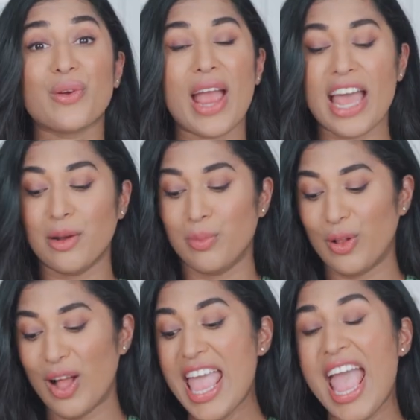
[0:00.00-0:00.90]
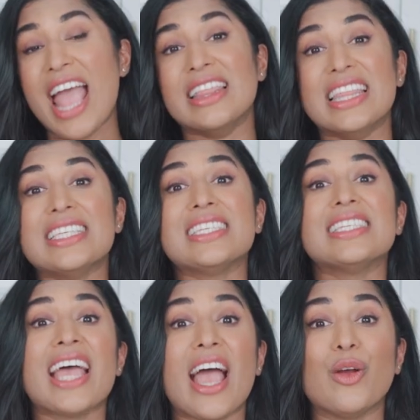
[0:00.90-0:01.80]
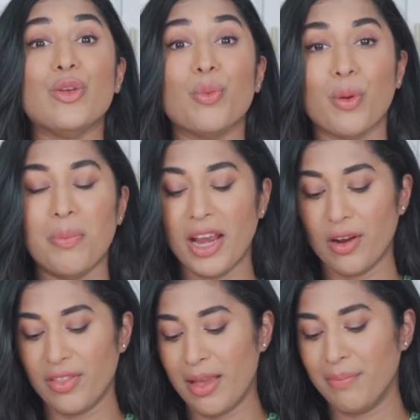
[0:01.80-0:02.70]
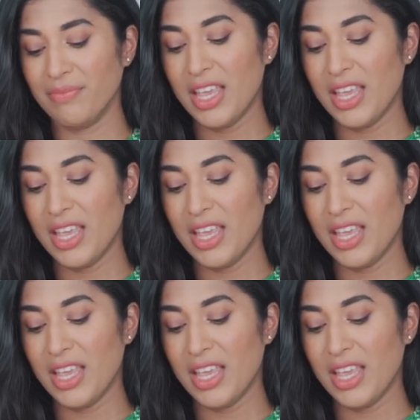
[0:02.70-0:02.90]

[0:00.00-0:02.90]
they're edible, and this is how you prepare them.